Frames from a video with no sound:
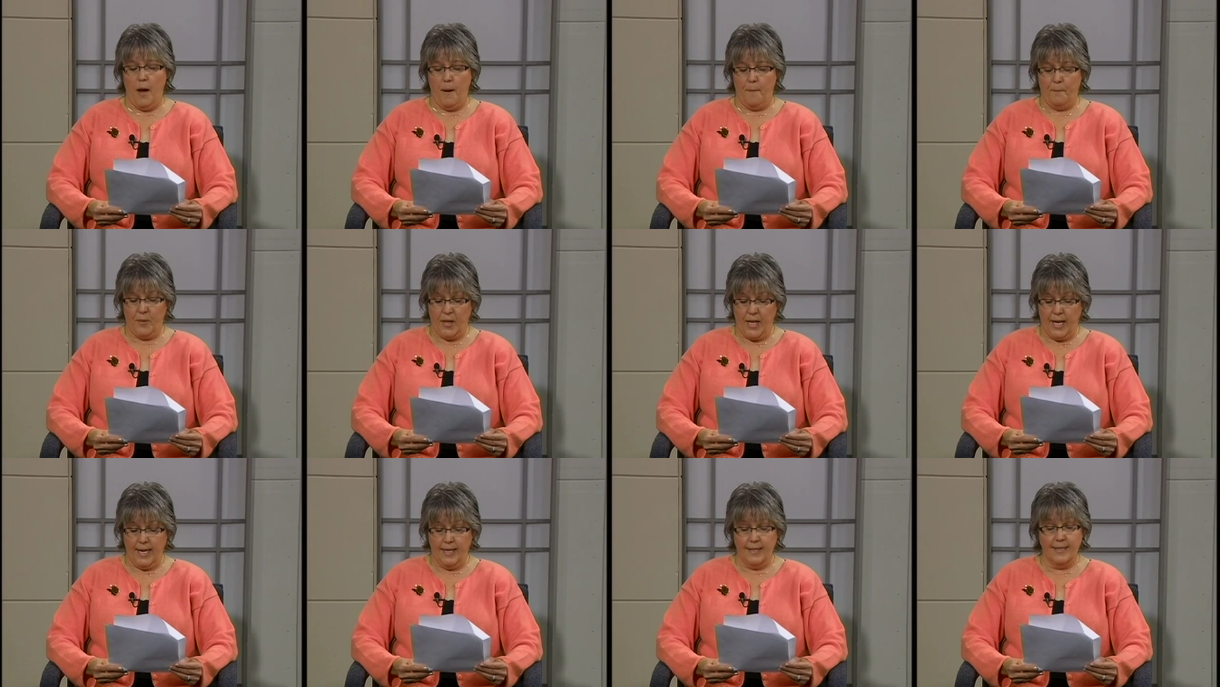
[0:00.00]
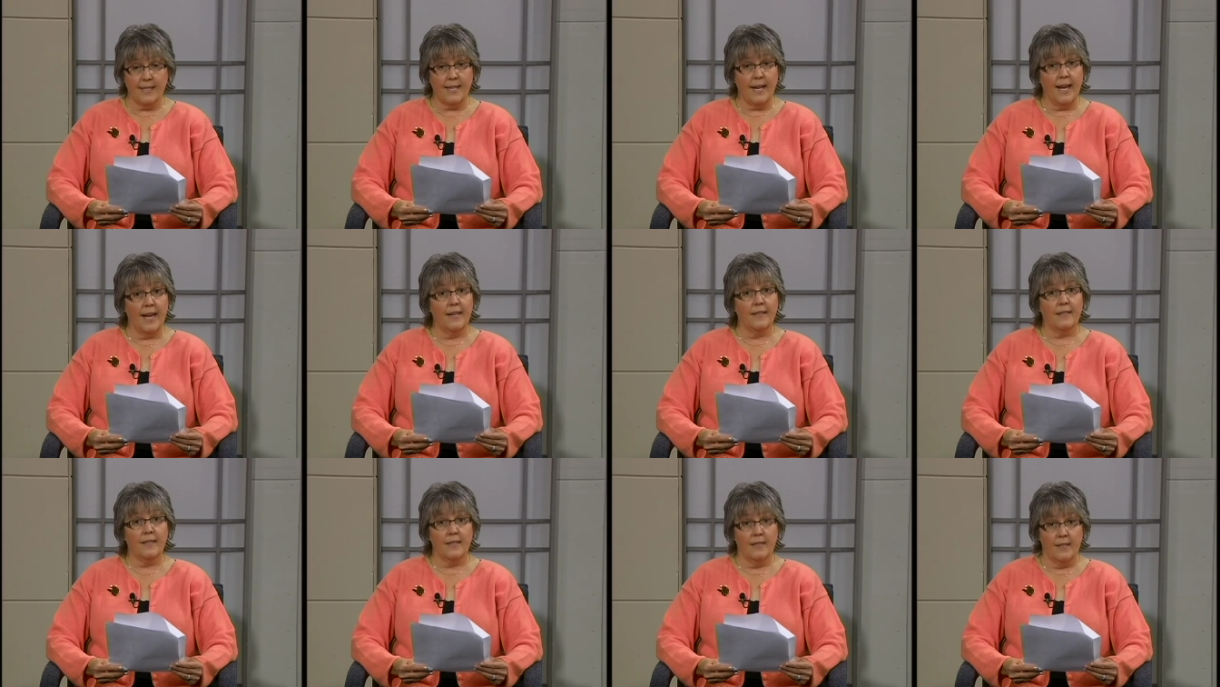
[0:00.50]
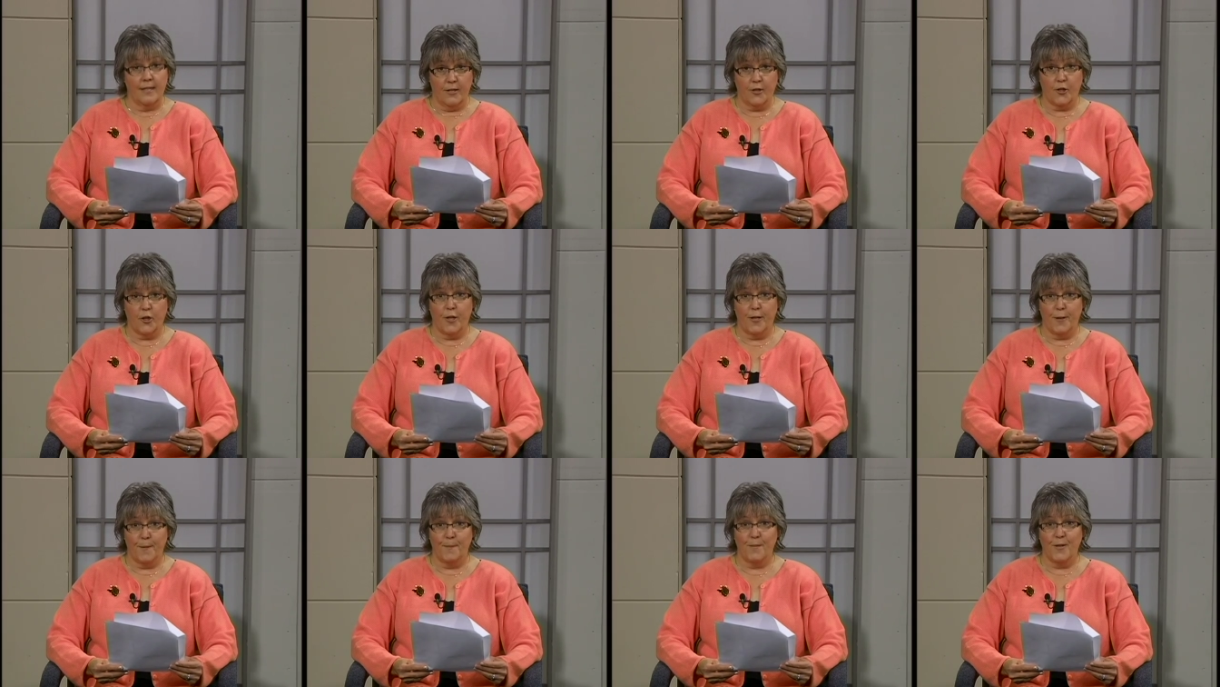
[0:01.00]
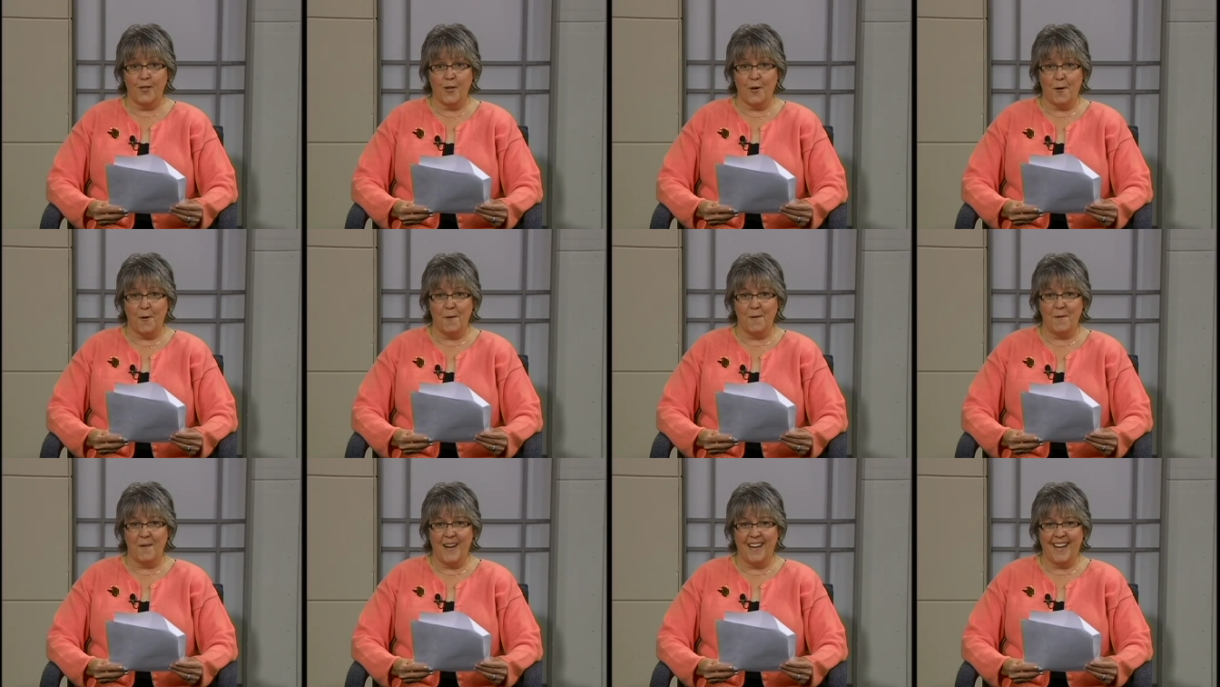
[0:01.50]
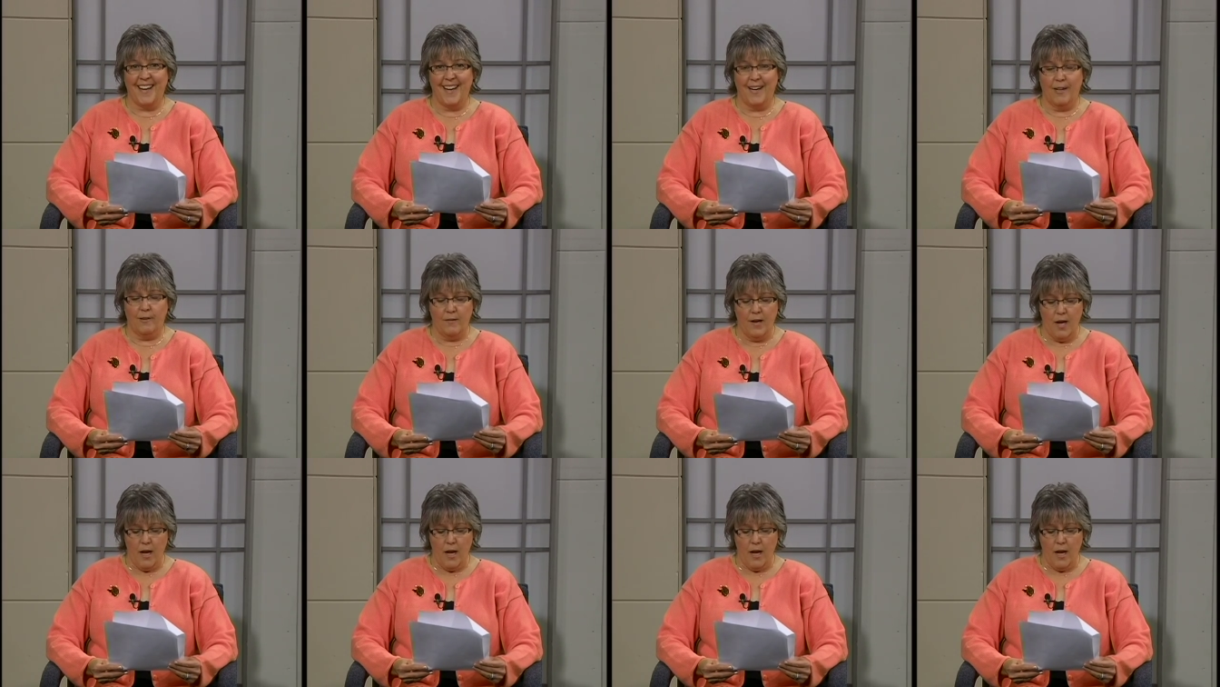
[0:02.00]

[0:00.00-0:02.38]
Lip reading: place and condition. So again,